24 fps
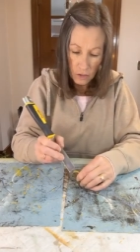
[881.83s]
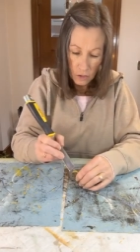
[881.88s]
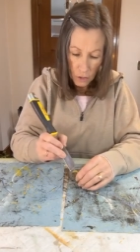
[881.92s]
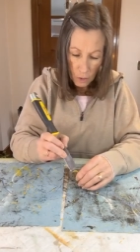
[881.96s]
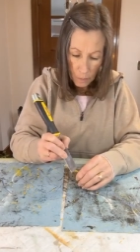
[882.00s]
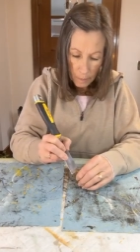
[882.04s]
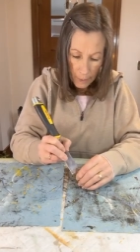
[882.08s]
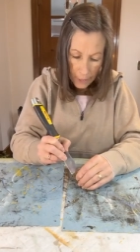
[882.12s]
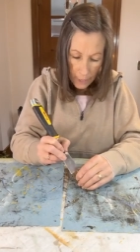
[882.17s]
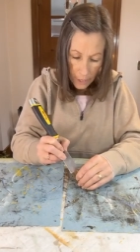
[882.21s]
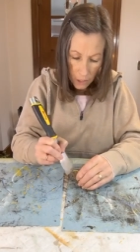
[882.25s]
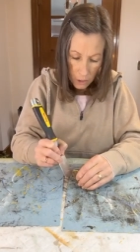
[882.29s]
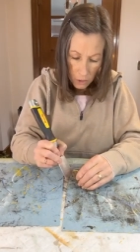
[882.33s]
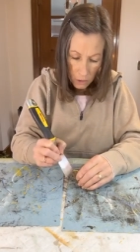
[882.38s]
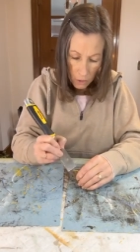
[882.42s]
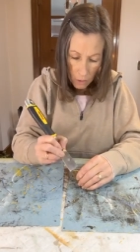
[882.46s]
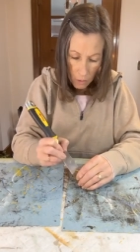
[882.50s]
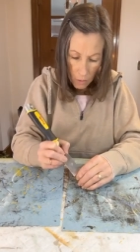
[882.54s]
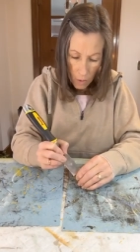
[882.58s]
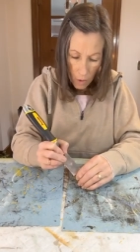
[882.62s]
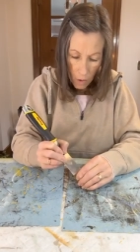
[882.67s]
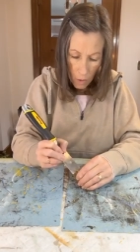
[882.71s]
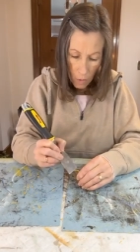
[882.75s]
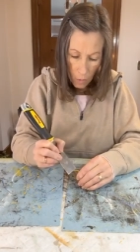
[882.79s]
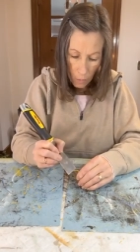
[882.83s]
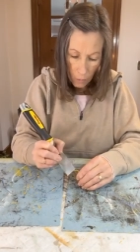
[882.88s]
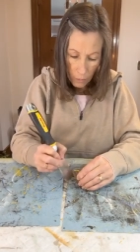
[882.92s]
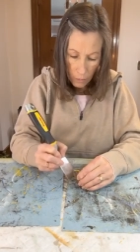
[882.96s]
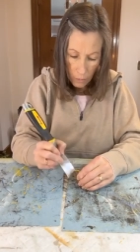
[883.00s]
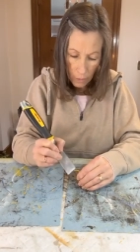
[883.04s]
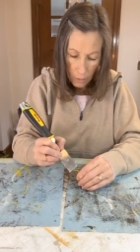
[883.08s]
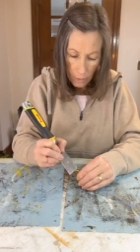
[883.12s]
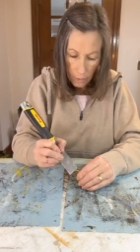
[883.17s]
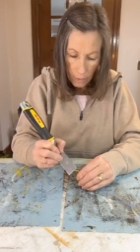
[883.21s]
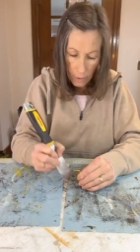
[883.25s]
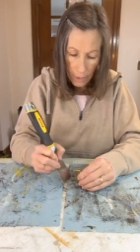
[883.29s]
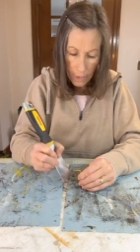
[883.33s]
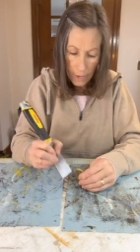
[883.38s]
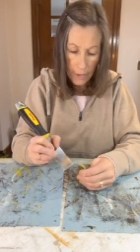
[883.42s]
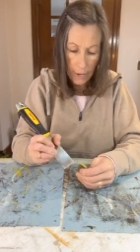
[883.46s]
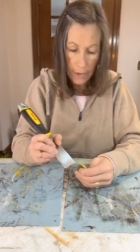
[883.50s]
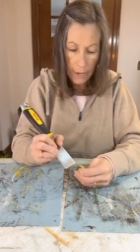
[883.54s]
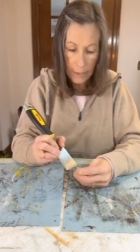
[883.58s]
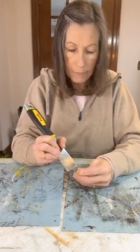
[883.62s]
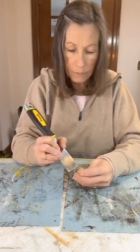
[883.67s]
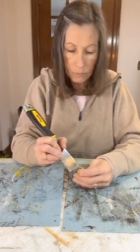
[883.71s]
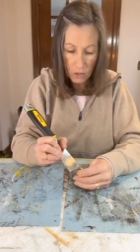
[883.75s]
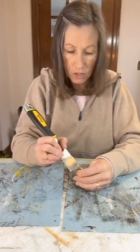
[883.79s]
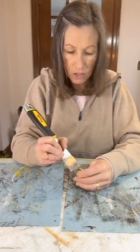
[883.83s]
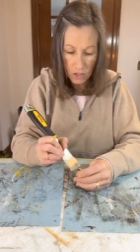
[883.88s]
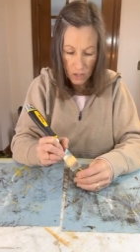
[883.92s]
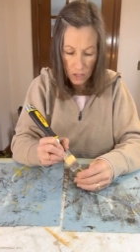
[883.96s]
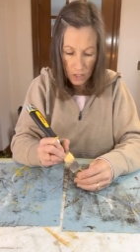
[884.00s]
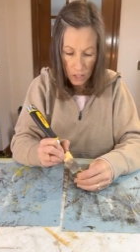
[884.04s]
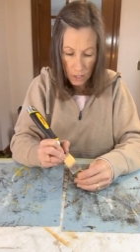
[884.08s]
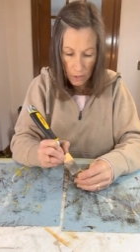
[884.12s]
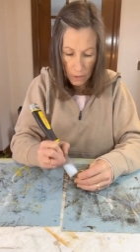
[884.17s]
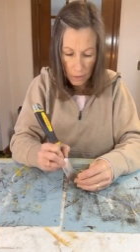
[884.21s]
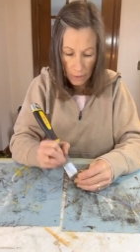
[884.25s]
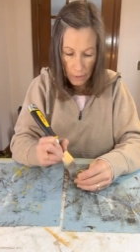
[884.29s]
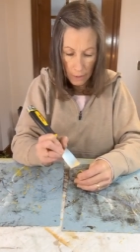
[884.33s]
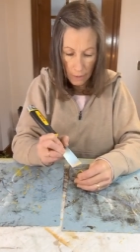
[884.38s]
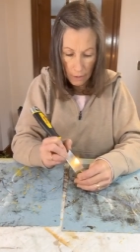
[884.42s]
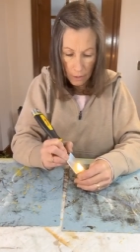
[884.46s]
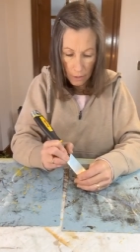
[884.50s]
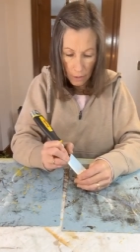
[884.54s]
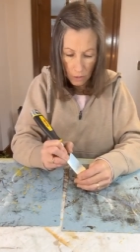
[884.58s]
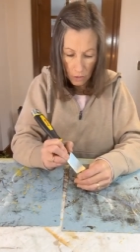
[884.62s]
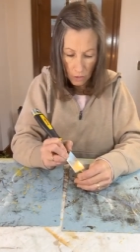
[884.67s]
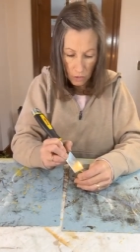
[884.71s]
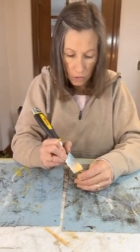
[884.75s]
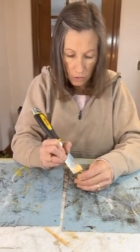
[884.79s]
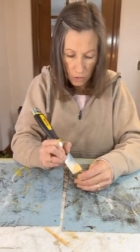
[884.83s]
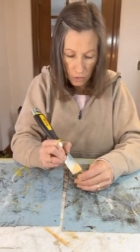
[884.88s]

You make it your own. I'm just here to